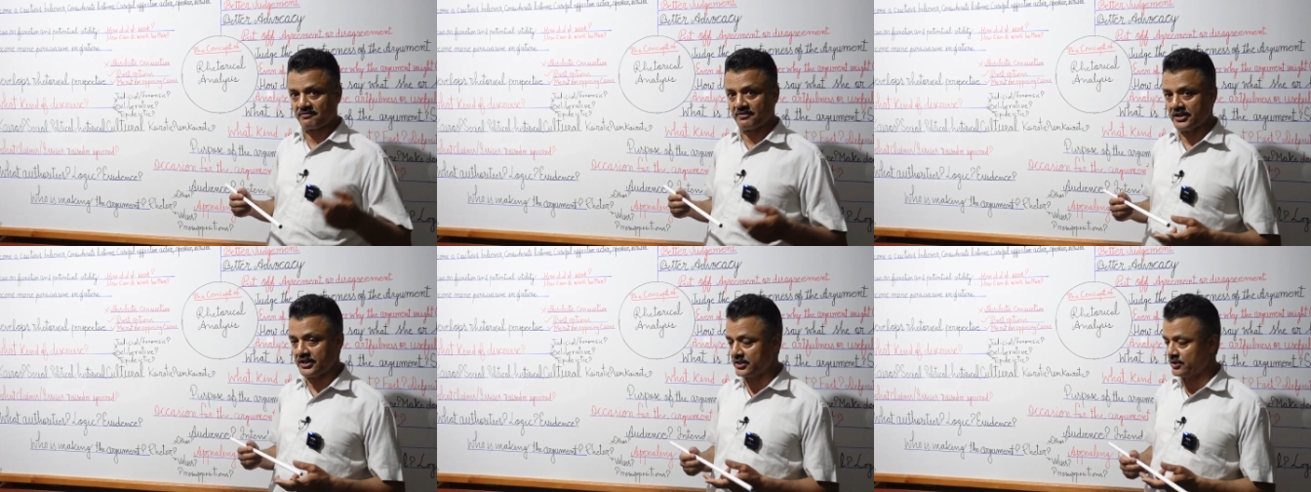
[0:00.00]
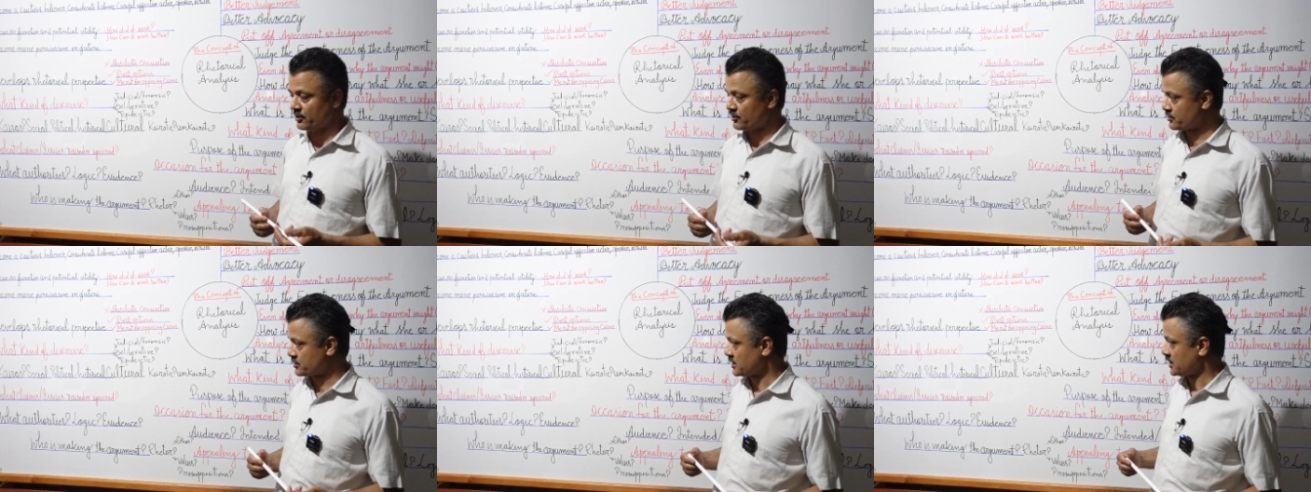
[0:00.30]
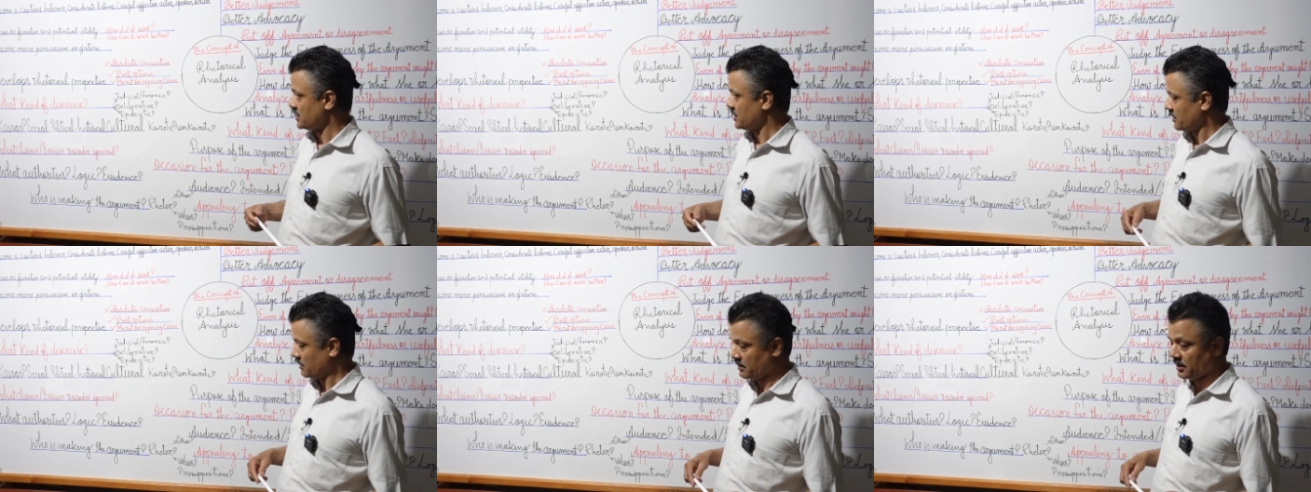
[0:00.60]
videos
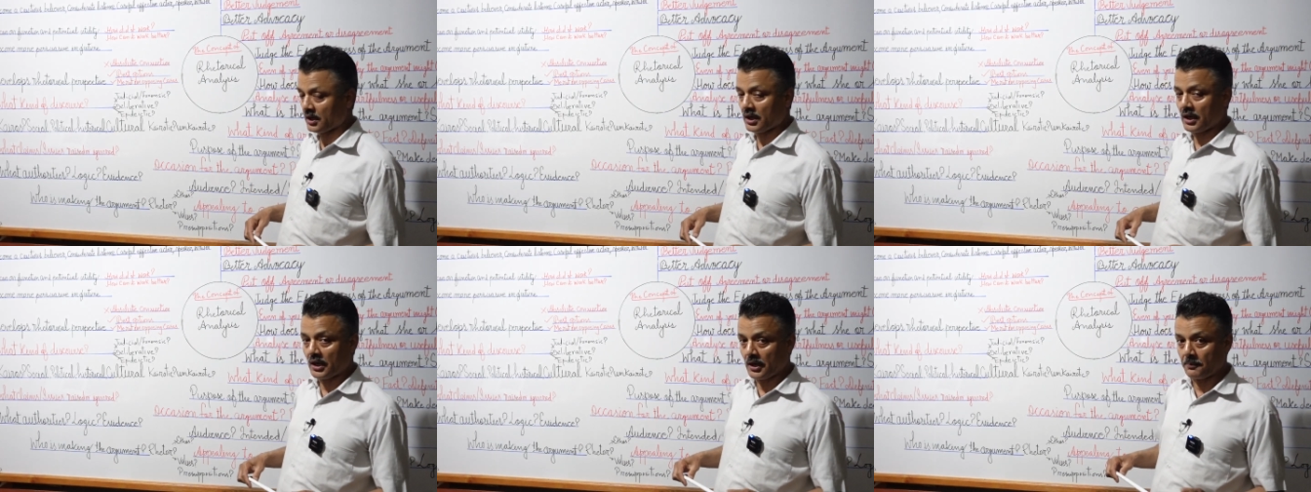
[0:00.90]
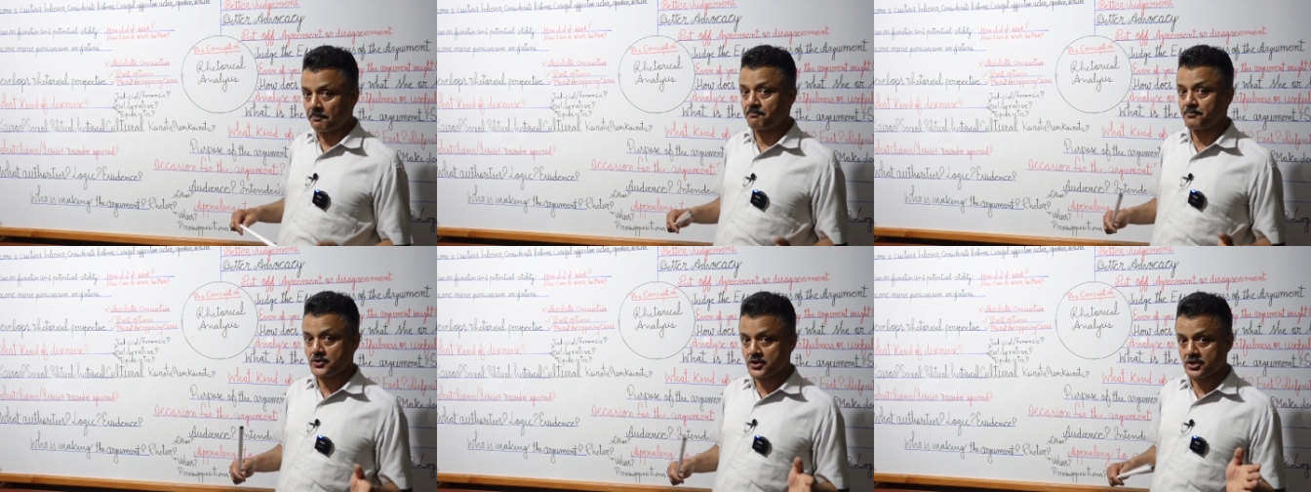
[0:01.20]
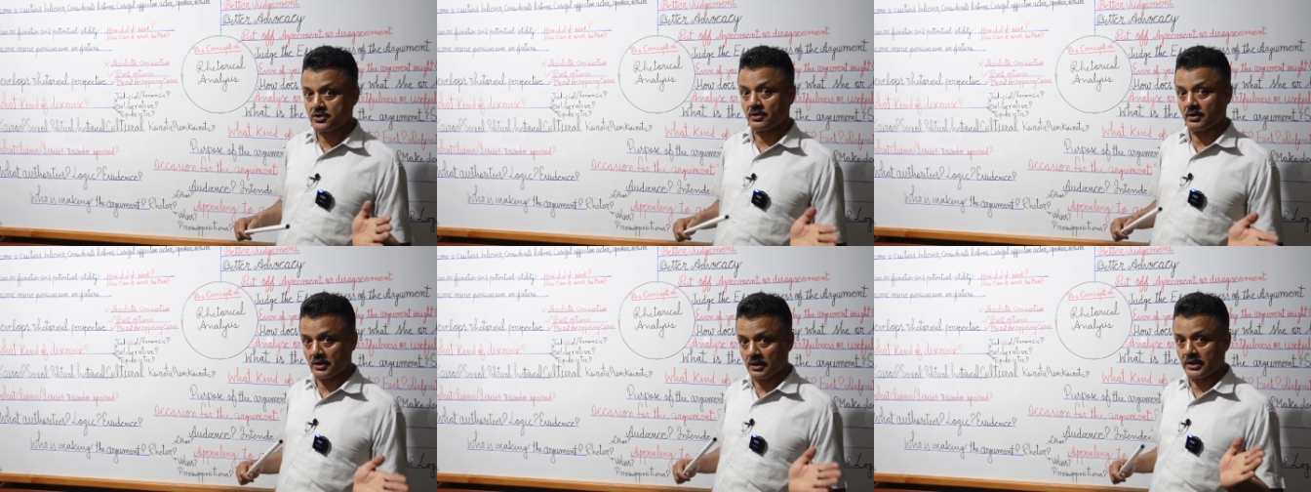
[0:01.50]

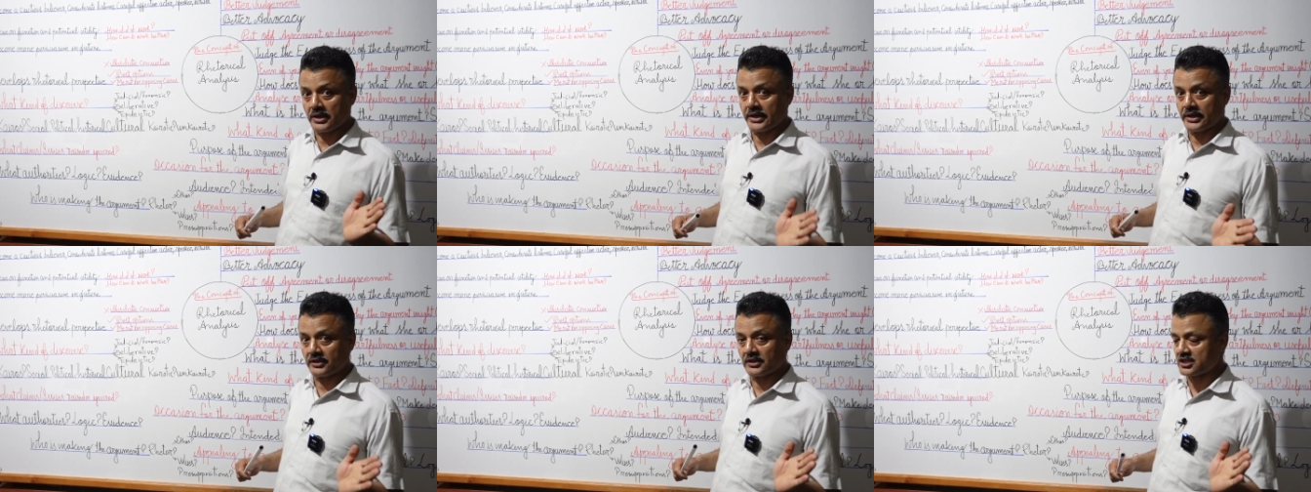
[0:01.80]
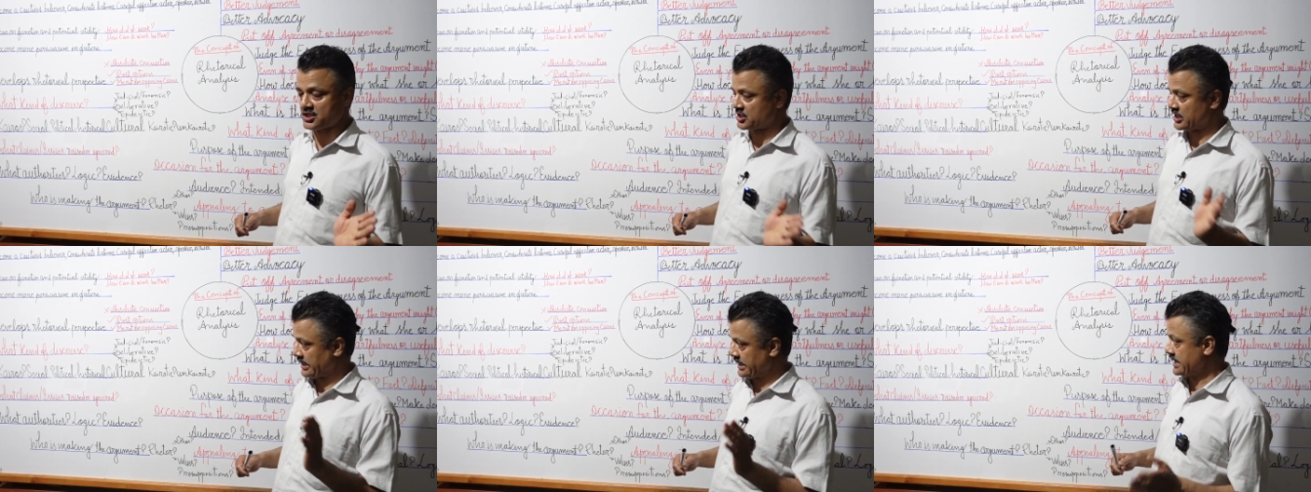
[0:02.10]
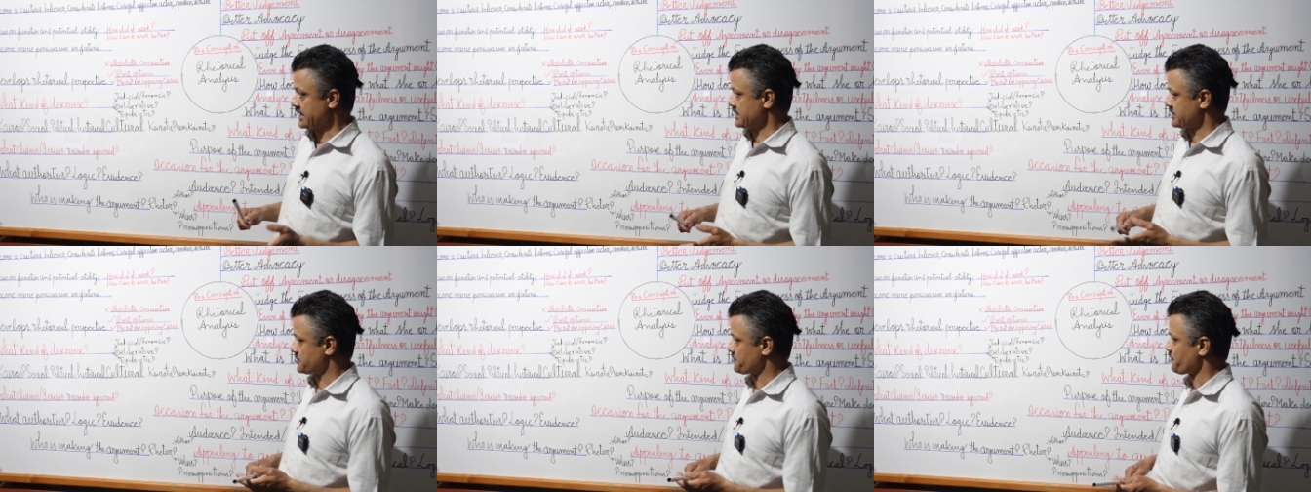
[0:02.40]
in the
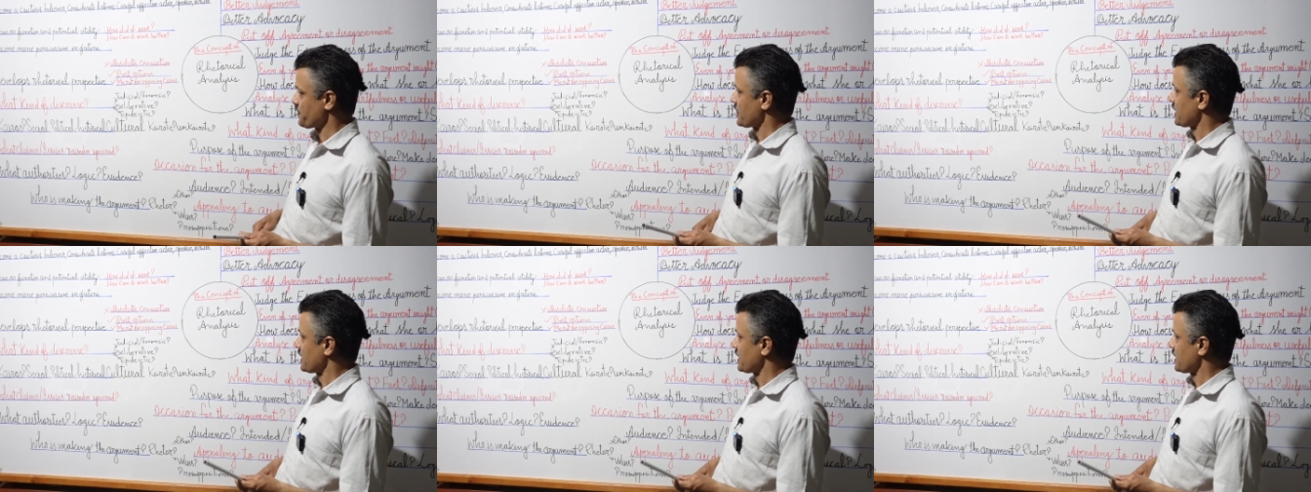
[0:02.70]
series.